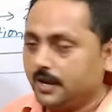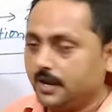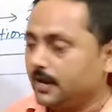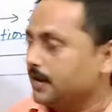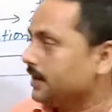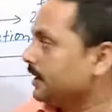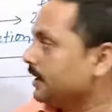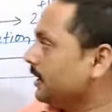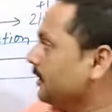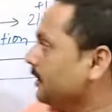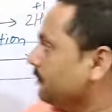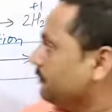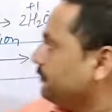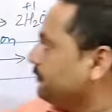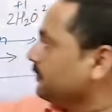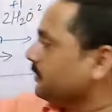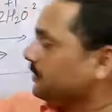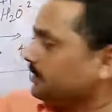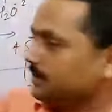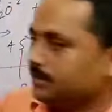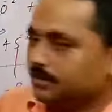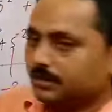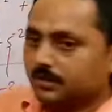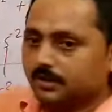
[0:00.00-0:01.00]
If
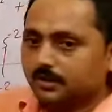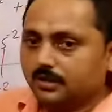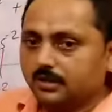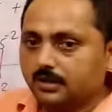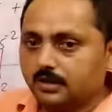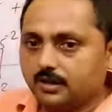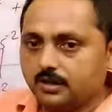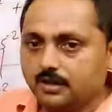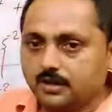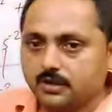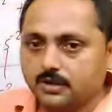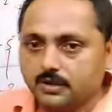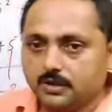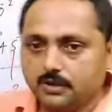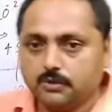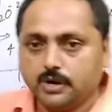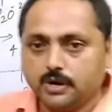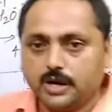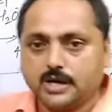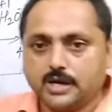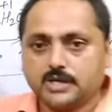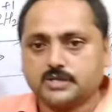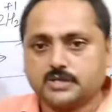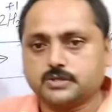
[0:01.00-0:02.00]
you
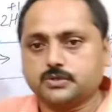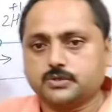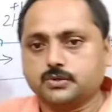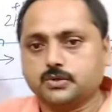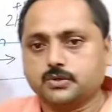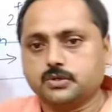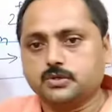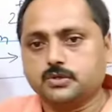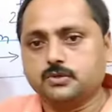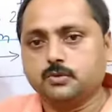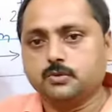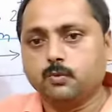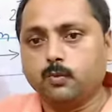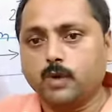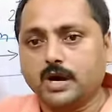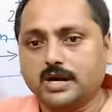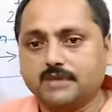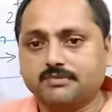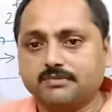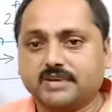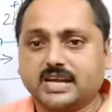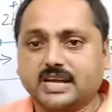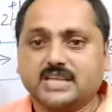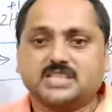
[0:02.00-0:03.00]
understood
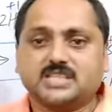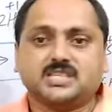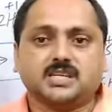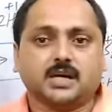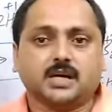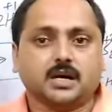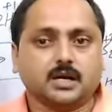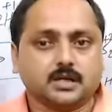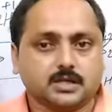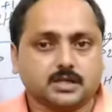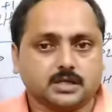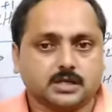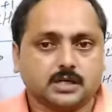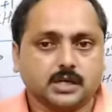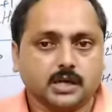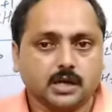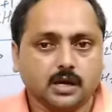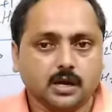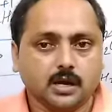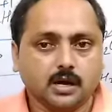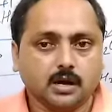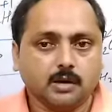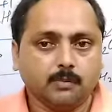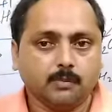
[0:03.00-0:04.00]
whatever I taught,
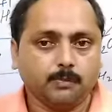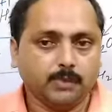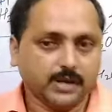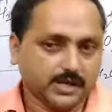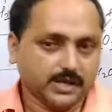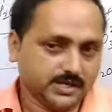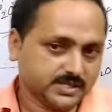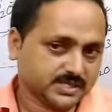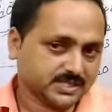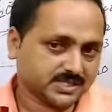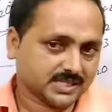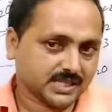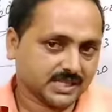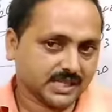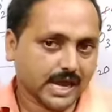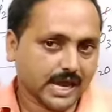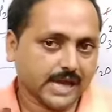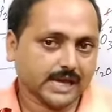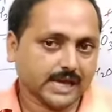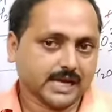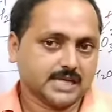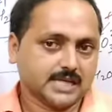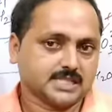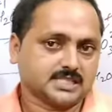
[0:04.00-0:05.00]
please
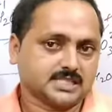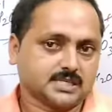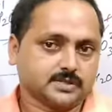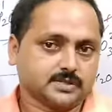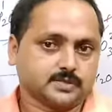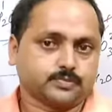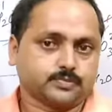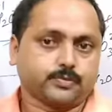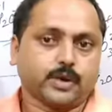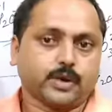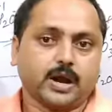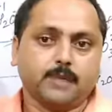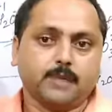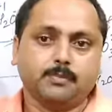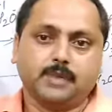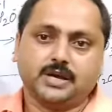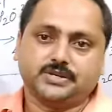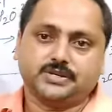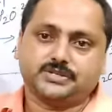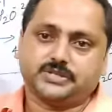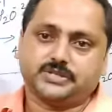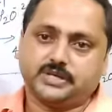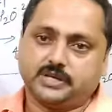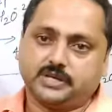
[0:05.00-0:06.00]
like and subscribe my
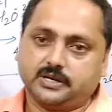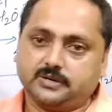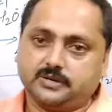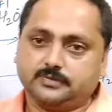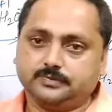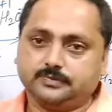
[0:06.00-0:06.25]
channel.